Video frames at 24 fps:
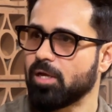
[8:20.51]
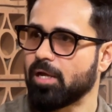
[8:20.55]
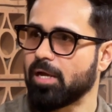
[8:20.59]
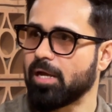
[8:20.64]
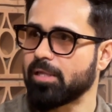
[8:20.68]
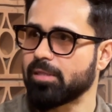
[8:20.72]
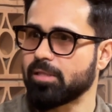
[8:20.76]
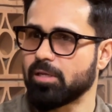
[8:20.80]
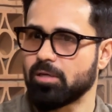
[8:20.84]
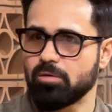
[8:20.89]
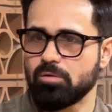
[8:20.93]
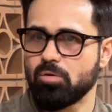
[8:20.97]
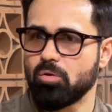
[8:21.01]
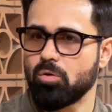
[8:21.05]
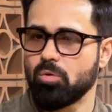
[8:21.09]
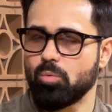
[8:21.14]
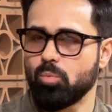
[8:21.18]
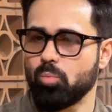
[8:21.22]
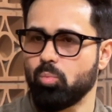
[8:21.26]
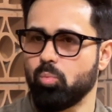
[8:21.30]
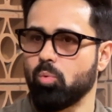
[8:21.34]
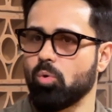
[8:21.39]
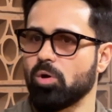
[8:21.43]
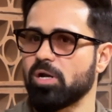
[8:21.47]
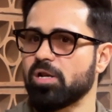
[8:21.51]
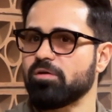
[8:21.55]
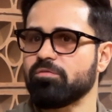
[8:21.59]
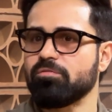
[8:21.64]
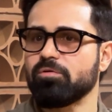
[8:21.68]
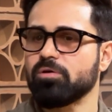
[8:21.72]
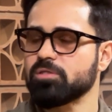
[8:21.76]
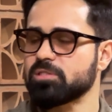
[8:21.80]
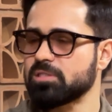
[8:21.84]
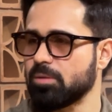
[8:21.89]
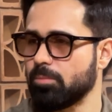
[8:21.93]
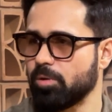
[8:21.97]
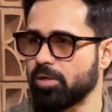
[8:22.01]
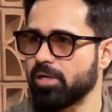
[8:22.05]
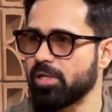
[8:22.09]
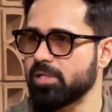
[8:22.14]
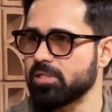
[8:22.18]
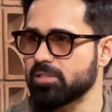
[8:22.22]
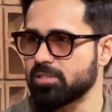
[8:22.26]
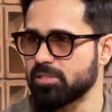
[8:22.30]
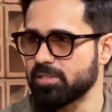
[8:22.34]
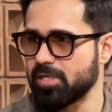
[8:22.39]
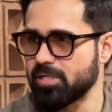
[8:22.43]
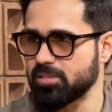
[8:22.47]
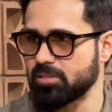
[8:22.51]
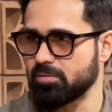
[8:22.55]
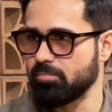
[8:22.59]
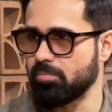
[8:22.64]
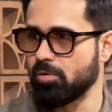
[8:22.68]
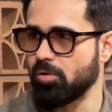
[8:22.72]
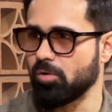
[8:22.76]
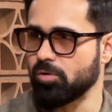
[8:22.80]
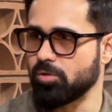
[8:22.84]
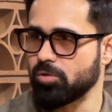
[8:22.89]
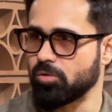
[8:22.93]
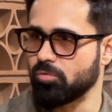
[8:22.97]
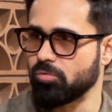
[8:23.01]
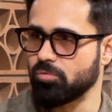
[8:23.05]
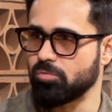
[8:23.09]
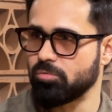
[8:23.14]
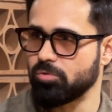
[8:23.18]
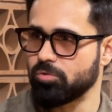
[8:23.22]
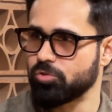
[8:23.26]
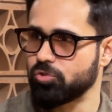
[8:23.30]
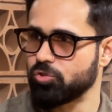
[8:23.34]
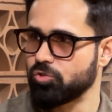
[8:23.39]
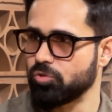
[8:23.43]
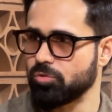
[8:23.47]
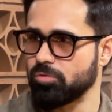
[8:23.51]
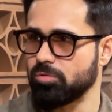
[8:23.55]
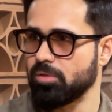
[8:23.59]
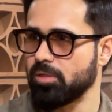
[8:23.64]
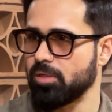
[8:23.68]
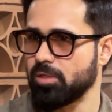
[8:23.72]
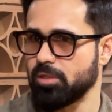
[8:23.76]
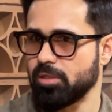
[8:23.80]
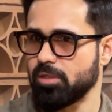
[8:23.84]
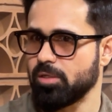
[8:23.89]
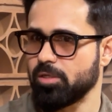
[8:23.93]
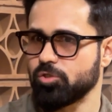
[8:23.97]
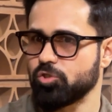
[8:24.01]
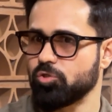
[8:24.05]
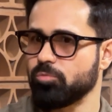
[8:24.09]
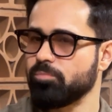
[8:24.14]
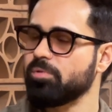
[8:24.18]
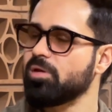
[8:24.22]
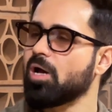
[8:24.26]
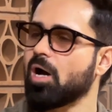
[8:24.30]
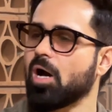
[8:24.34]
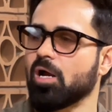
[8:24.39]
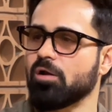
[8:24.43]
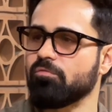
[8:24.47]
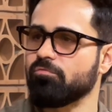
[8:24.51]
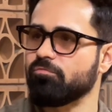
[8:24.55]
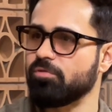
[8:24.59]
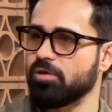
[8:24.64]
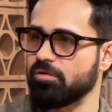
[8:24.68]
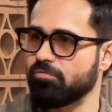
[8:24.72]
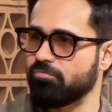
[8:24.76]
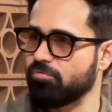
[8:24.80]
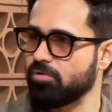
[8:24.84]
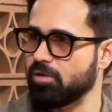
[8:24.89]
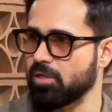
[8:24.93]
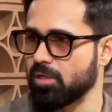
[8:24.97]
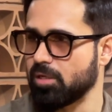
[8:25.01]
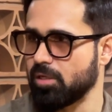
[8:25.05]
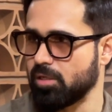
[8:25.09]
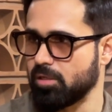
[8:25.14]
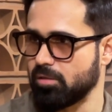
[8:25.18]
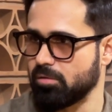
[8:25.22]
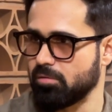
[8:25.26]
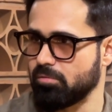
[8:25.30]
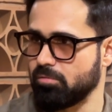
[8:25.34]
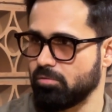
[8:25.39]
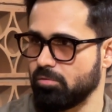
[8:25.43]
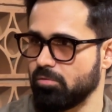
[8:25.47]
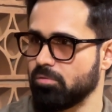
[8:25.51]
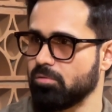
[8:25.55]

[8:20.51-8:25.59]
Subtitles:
and then whatever someone else says about you should be unwavering in